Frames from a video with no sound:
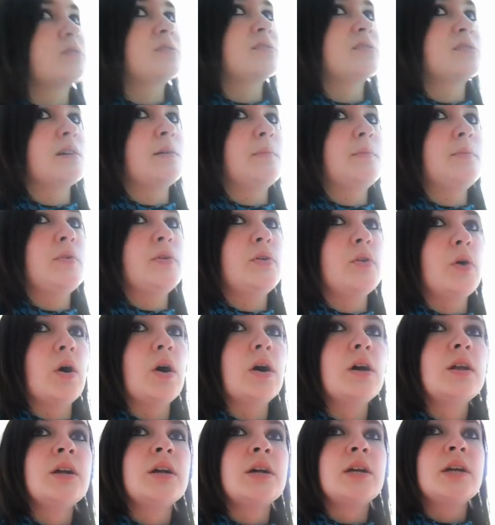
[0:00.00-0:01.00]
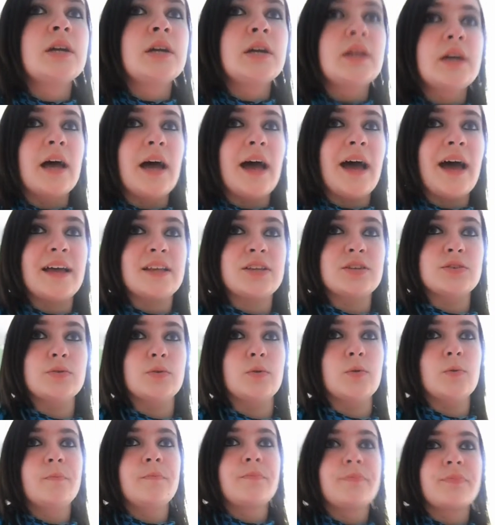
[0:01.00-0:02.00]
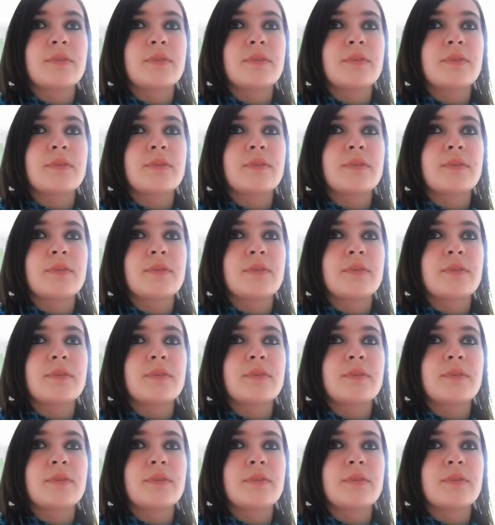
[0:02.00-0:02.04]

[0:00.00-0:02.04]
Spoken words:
because I'm not at all.